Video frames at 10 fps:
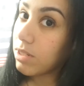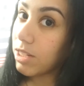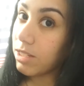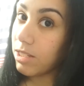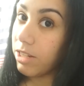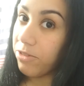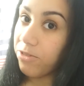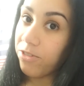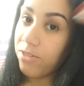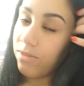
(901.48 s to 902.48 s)
It's not
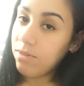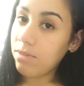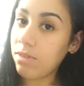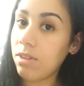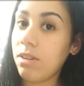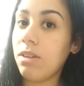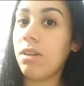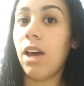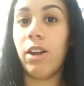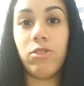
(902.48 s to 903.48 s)
stiff.
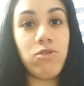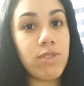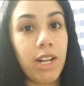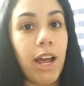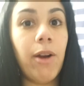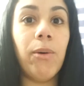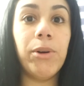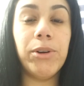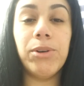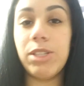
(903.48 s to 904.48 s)
I don't use a lot of
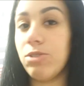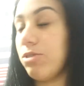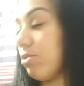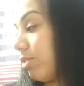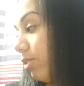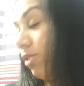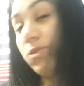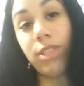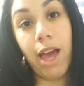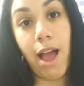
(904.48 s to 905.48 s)
oil. I told you I'm going to
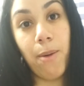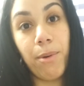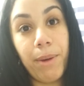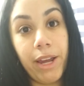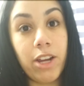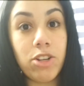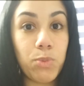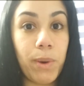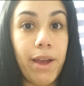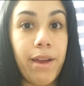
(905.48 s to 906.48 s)
use that when my hair is
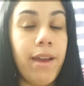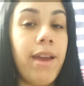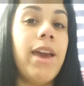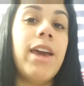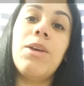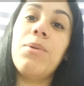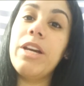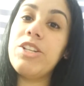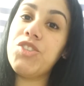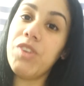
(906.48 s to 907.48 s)
wet. And then when
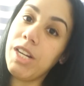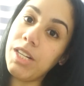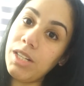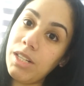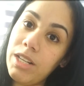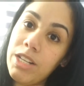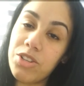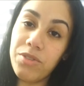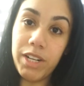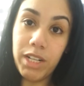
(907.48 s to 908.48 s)
I straighten it, it's
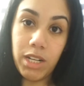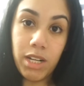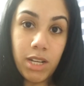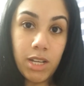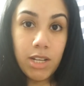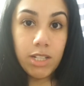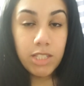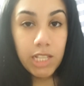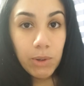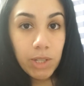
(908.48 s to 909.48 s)
already
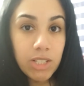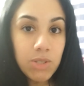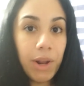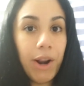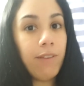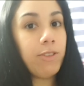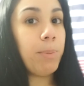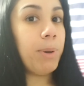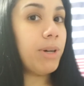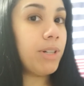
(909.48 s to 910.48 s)
silky, so I don't have to
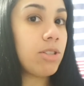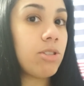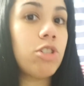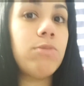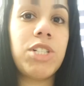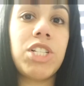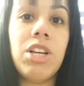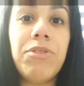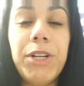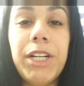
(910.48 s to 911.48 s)
put too much
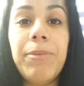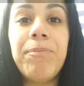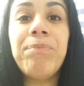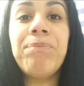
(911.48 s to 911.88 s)
stuff on it.